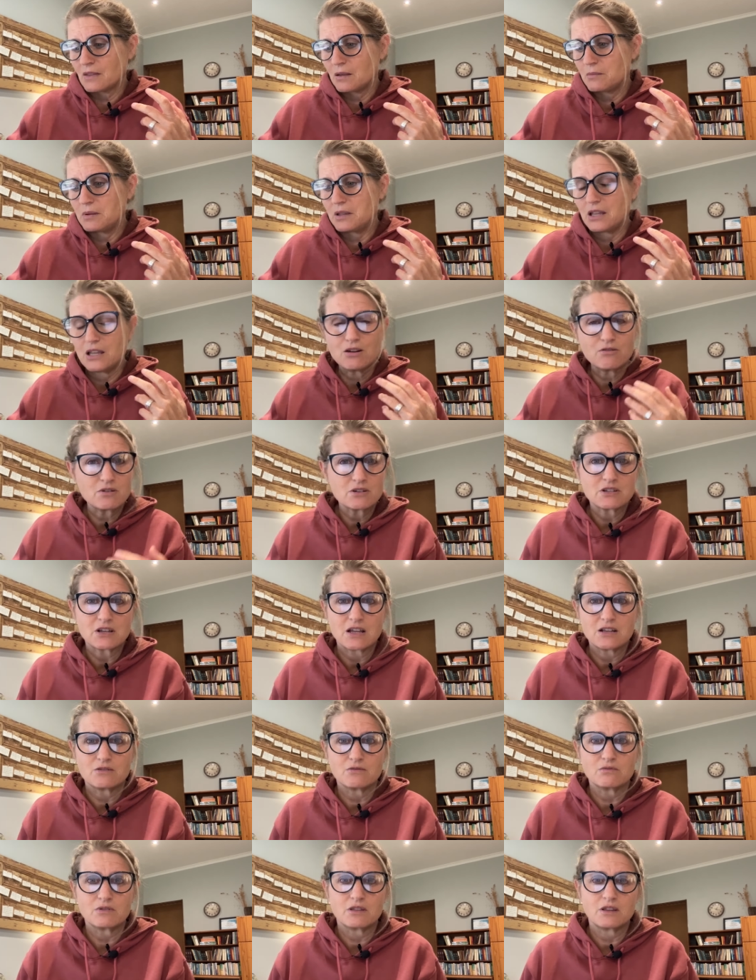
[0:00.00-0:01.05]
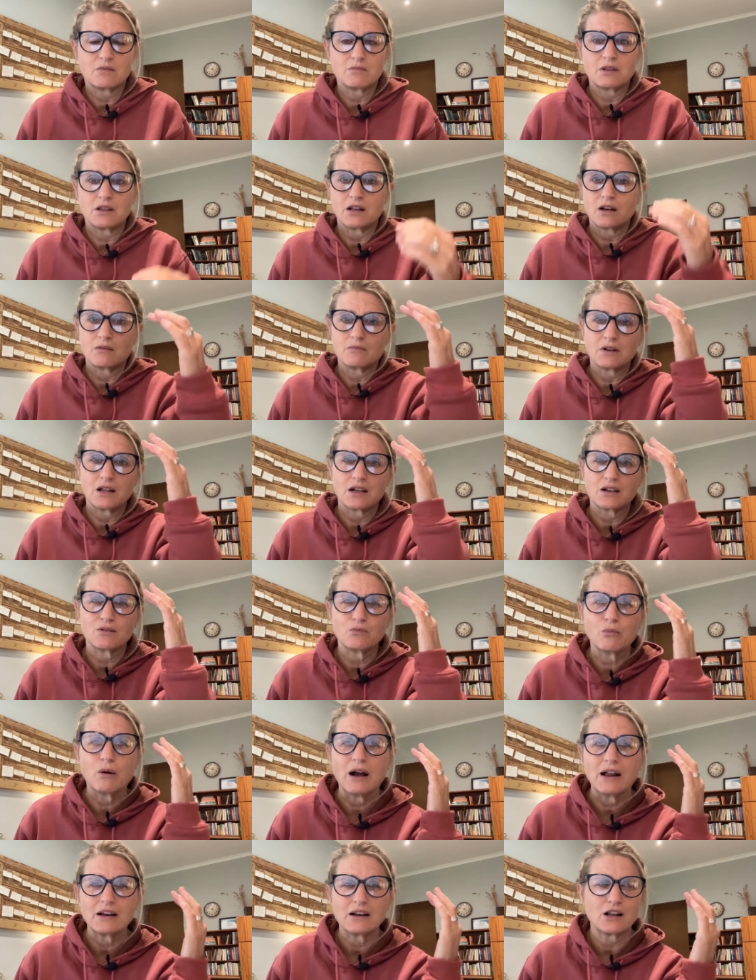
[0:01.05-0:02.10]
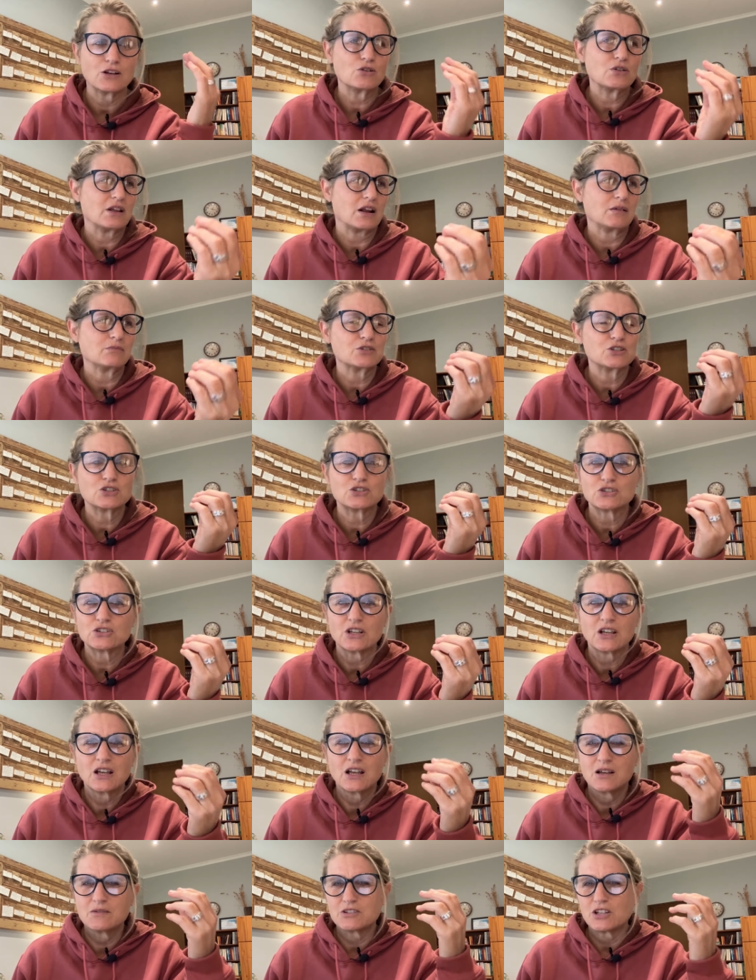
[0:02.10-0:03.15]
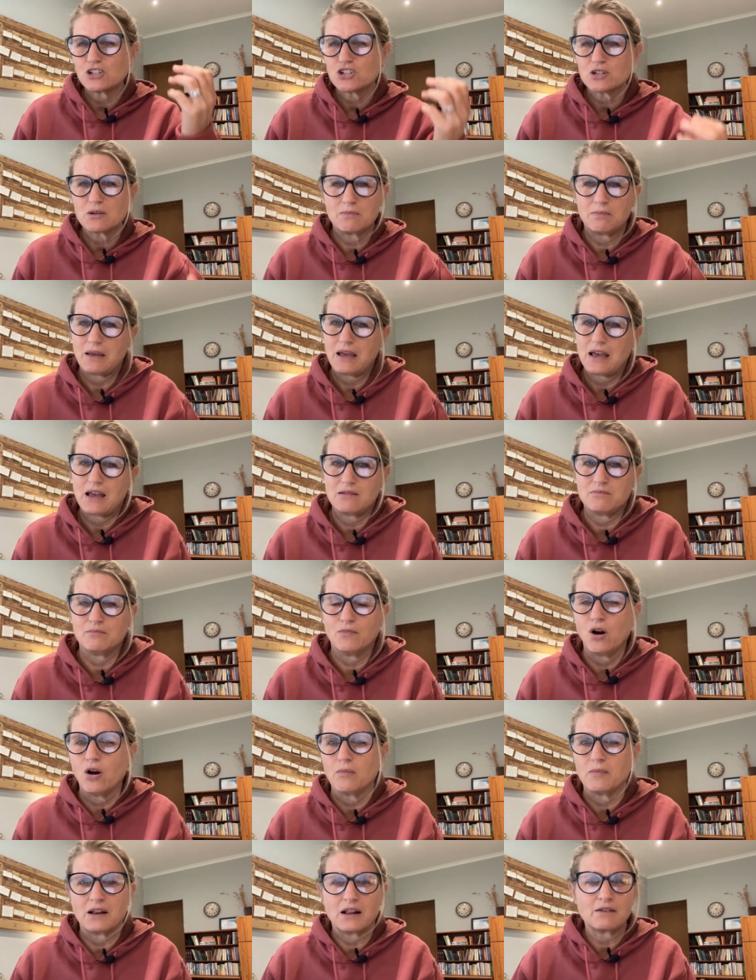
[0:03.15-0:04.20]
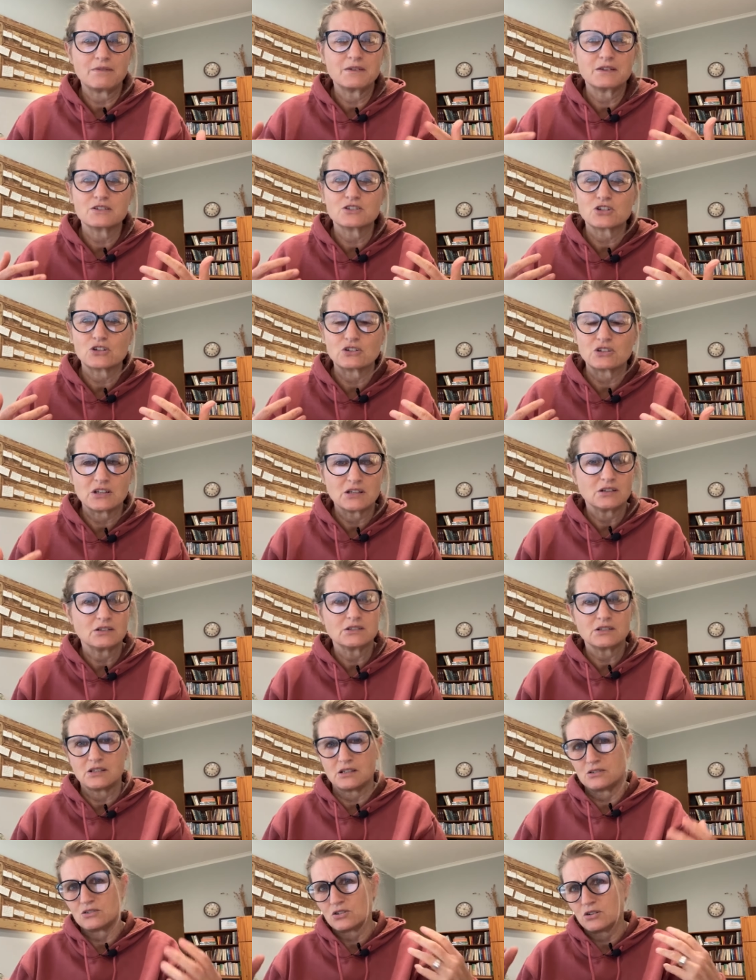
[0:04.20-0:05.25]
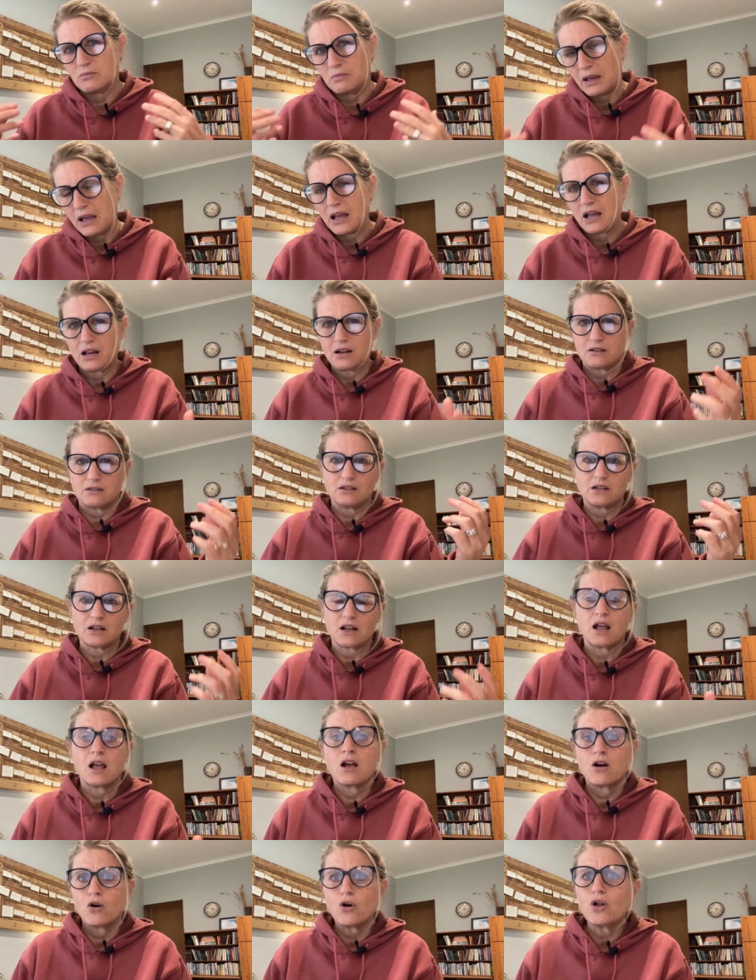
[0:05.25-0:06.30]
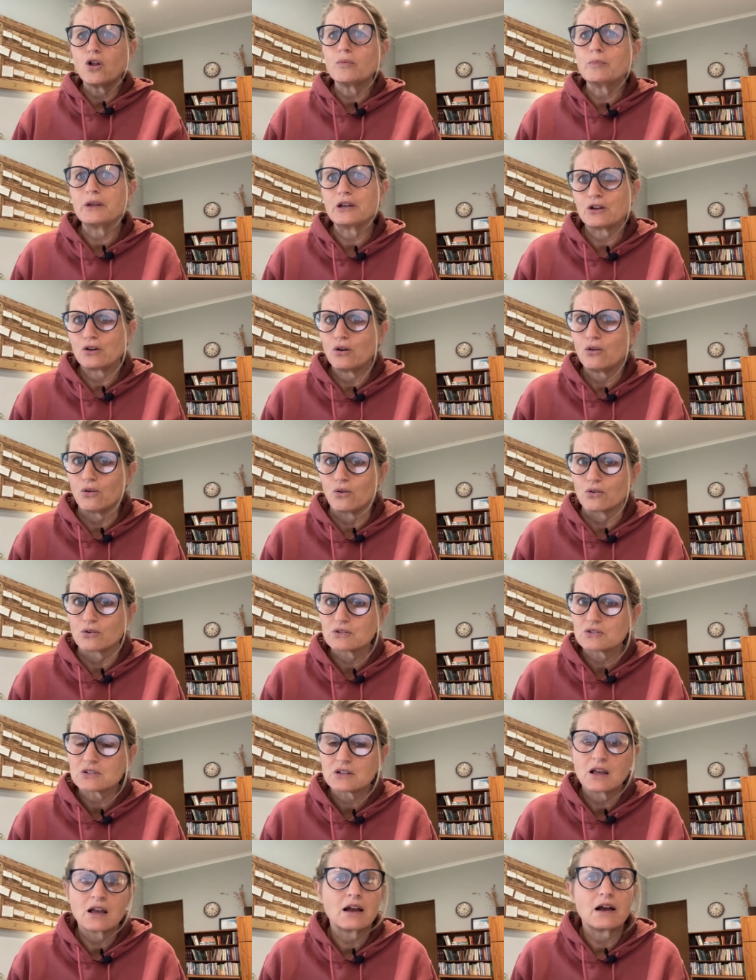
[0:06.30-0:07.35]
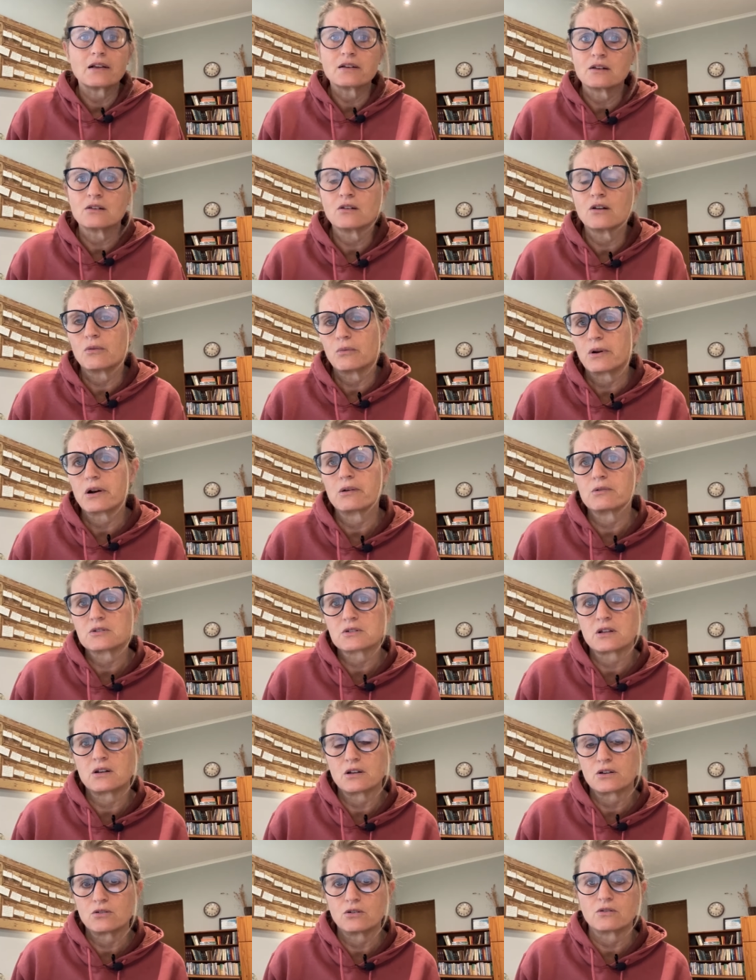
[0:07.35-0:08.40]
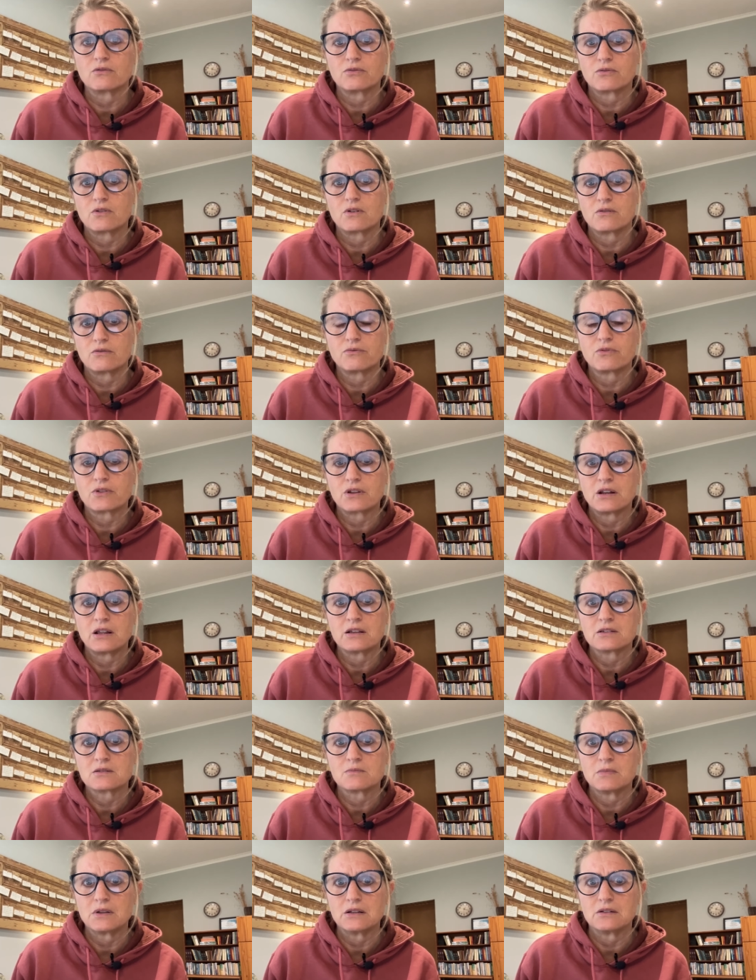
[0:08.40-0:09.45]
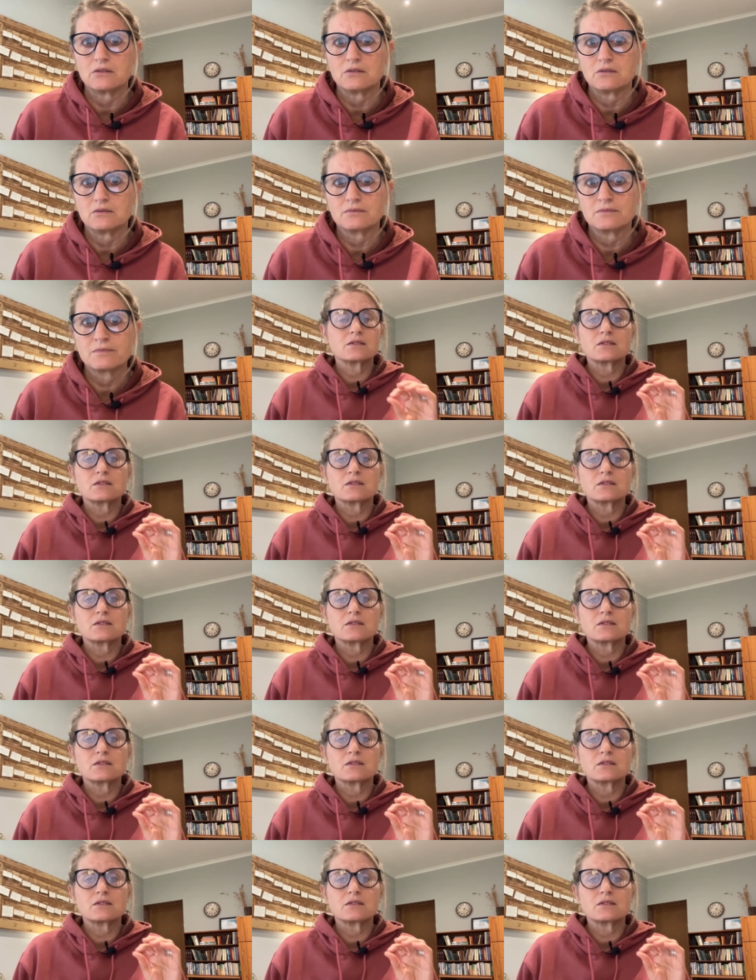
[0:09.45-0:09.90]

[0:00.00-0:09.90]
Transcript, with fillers: be irritated with them, and then I'm like, why did I do that? I'm such a bad mom, and I feel so guilty and so bad, and all because I didn't know what I was going to cook for the next meal.